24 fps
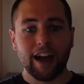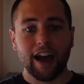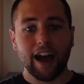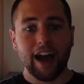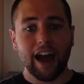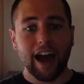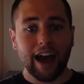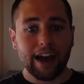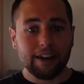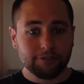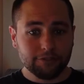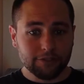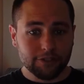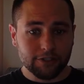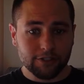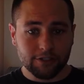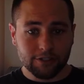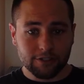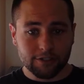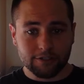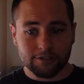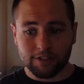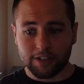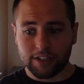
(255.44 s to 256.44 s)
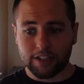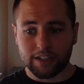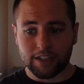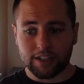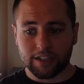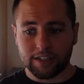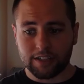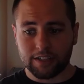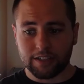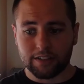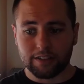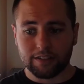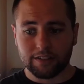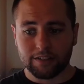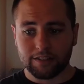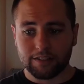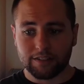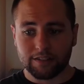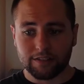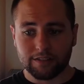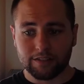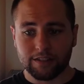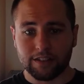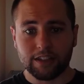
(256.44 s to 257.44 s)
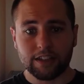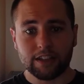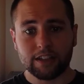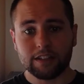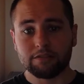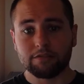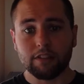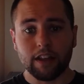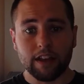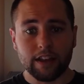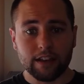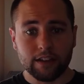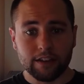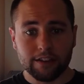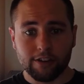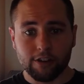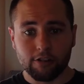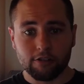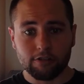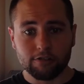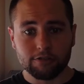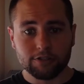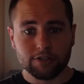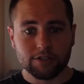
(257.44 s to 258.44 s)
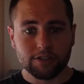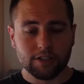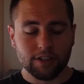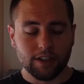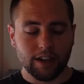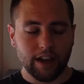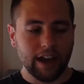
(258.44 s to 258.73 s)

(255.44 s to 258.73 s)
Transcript: After the leg curls,